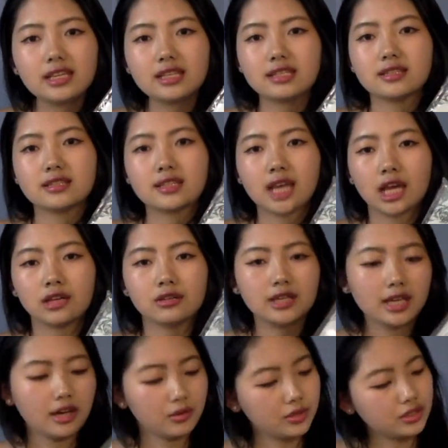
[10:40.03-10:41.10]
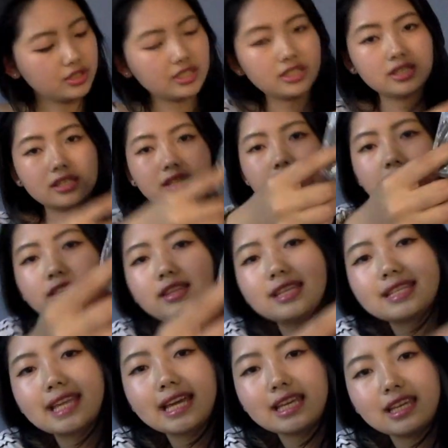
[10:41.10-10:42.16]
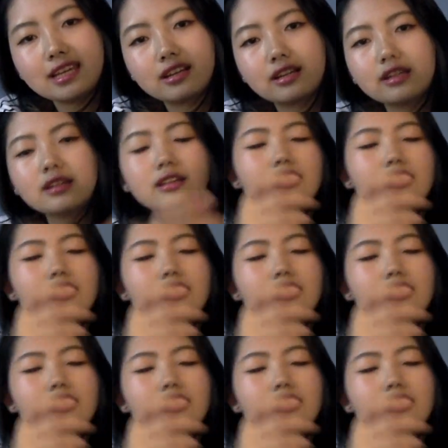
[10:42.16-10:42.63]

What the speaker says: is Takuya, which is this guy here.